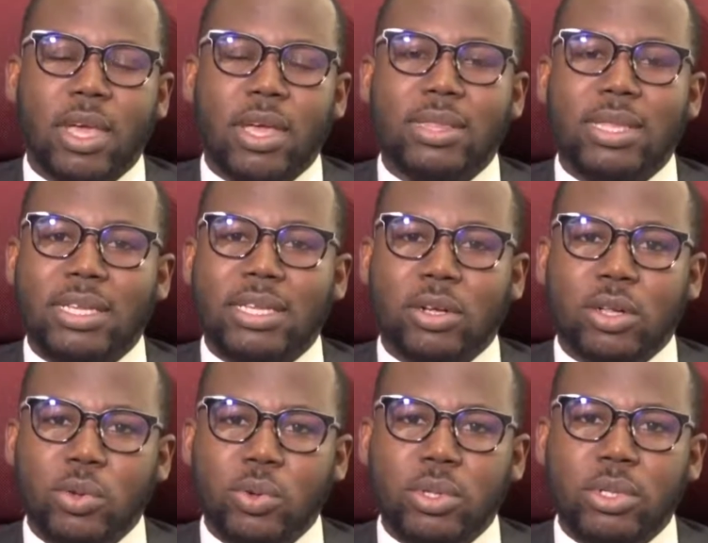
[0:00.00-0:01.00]
These
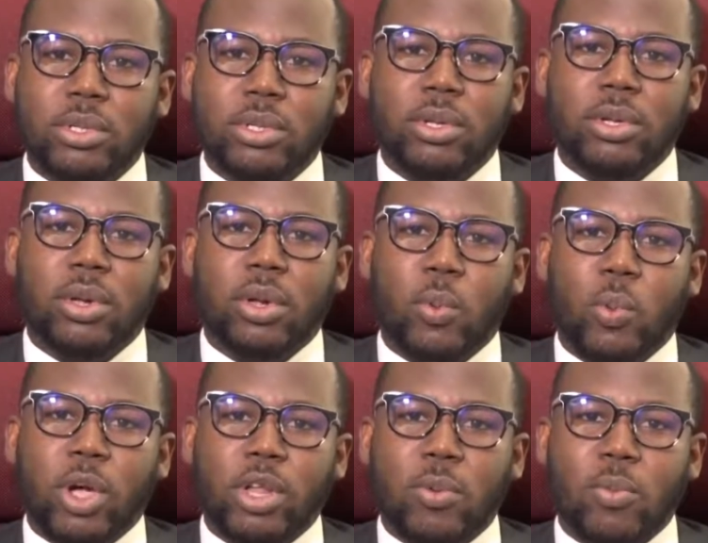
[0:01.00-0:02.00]
include
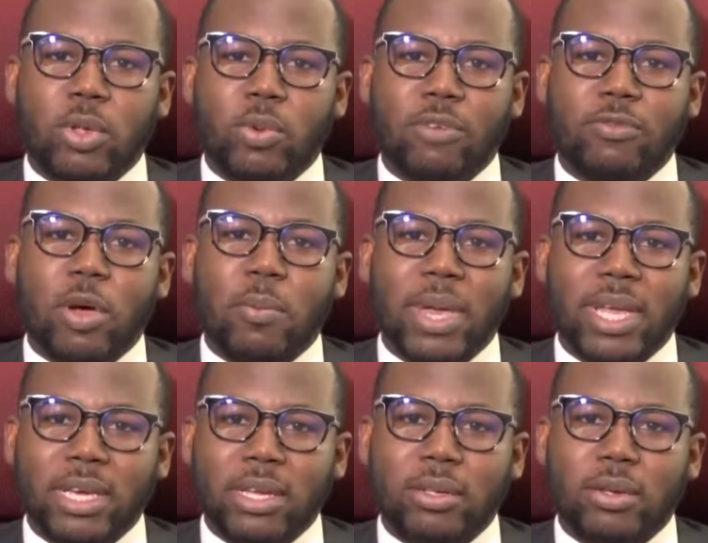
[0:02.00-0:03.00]
where someone will have
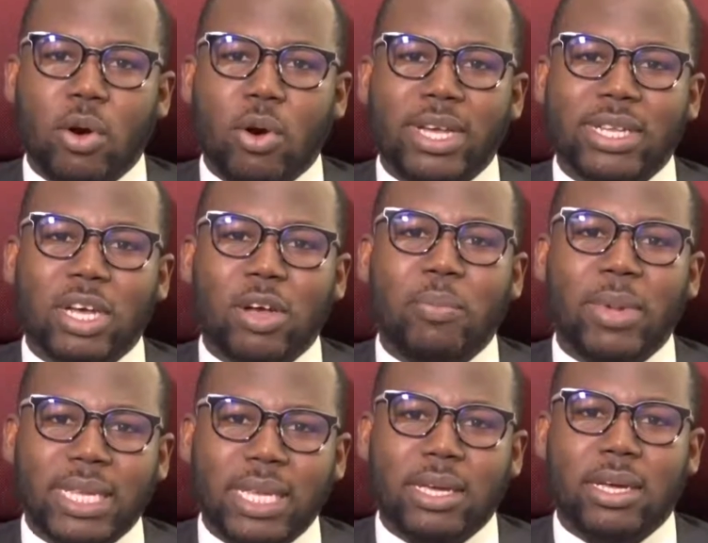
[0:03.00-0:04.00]
committed or is
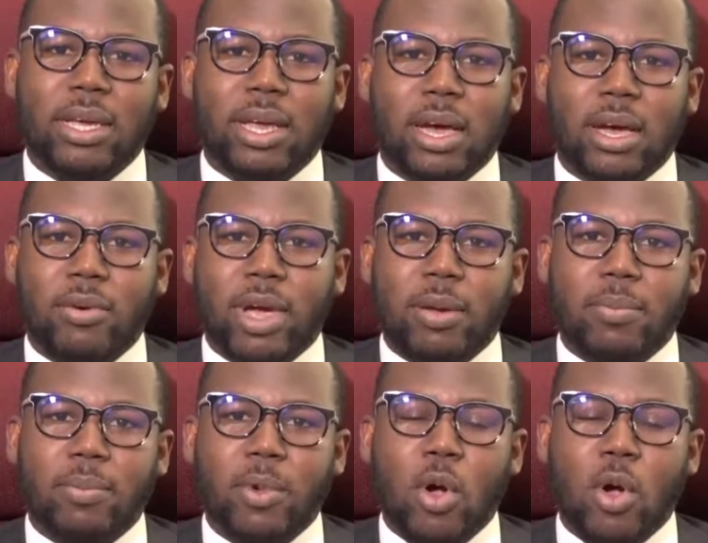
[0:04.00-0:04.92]
committing a crime,